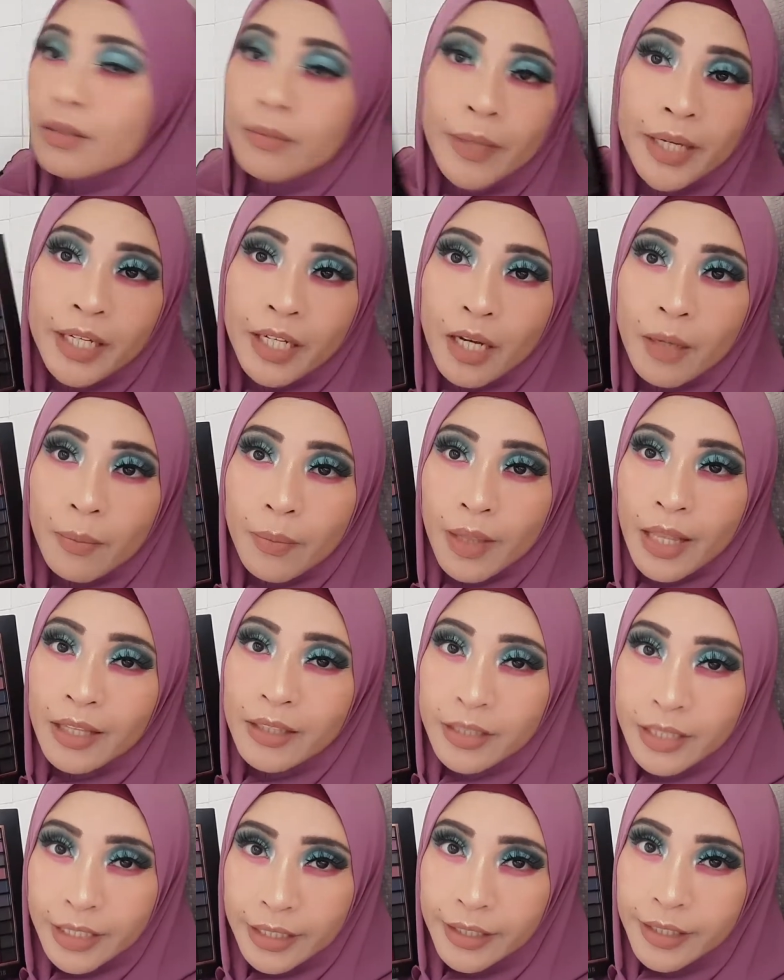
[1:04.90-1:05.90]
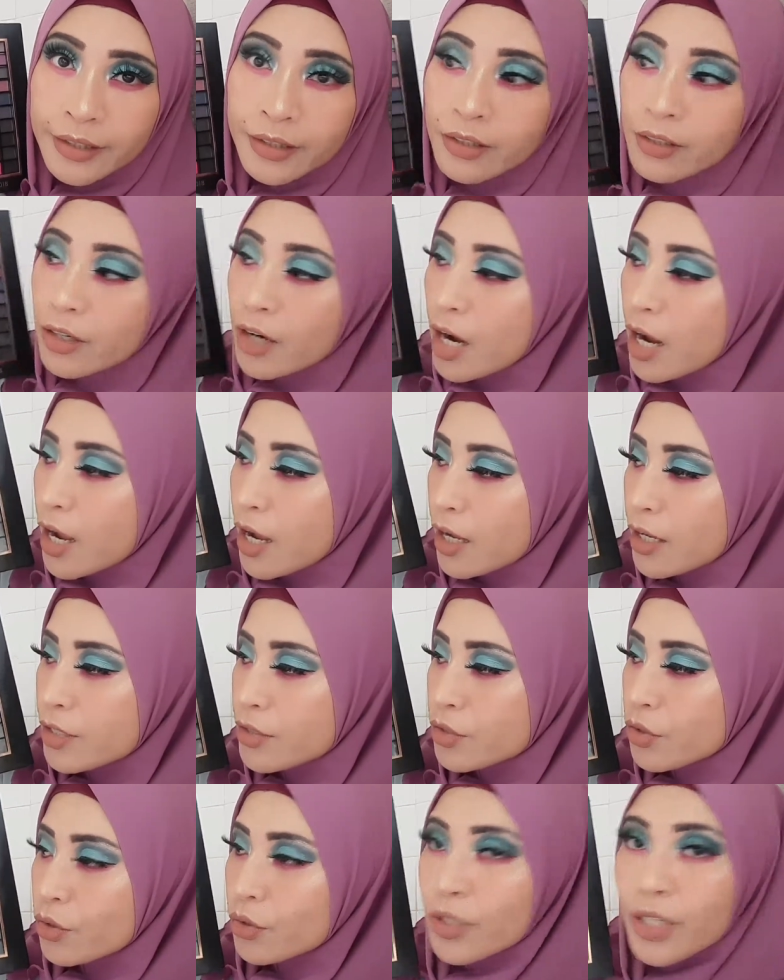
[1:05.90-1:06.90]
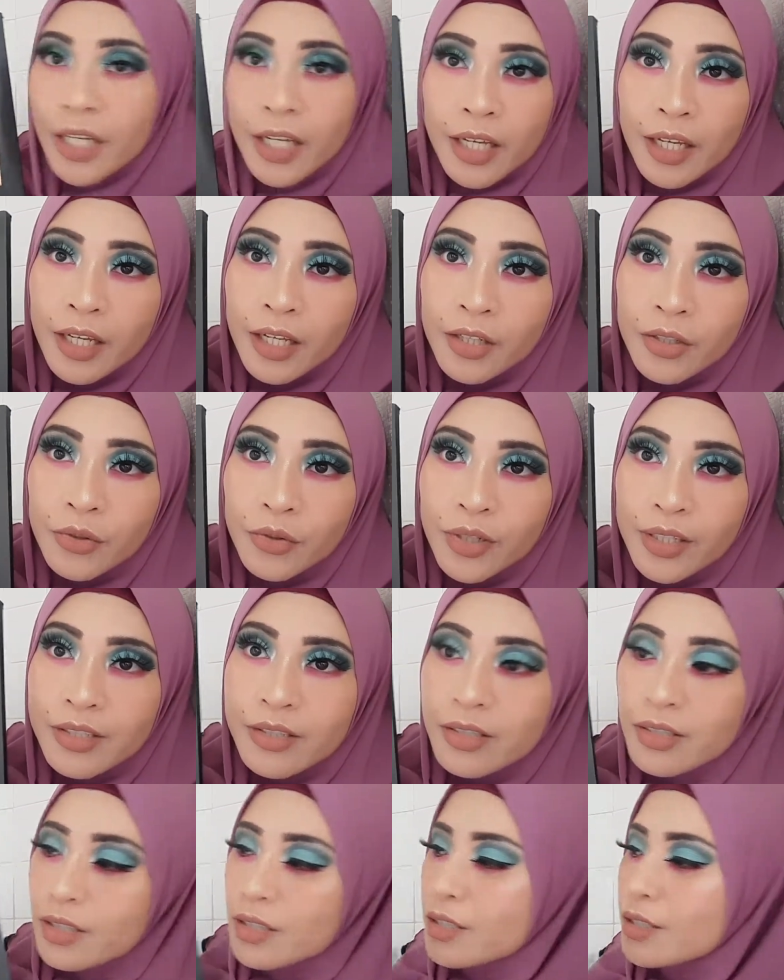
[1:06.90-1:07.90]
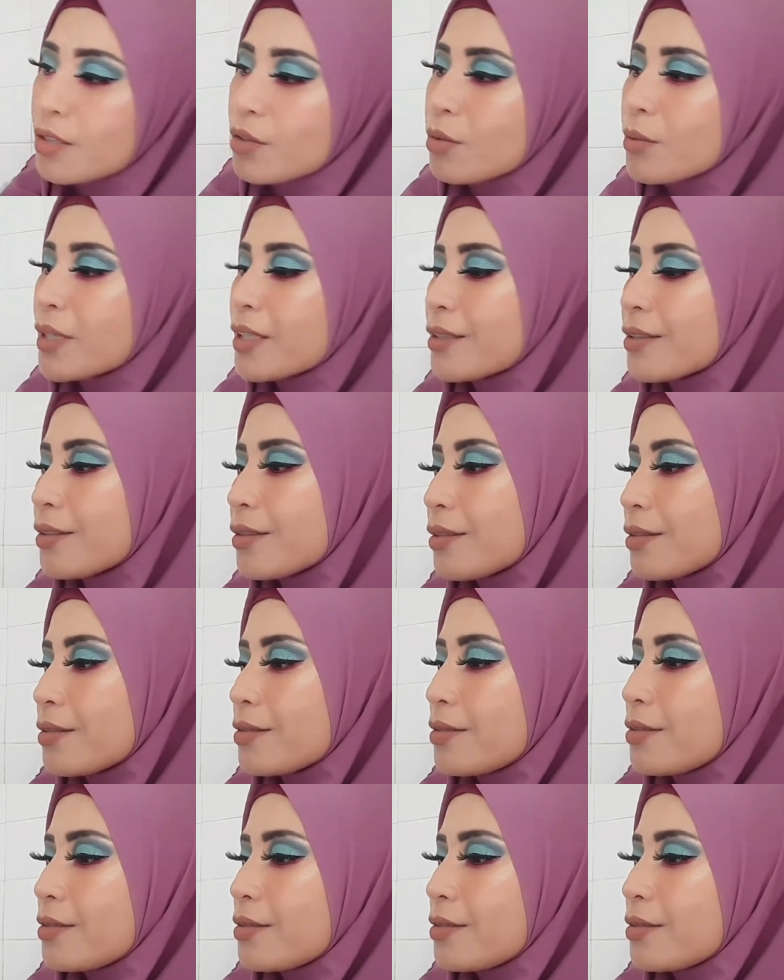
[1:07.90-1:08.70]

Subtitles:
Makeup London, ya guys. Okay, you can see. Oh my god,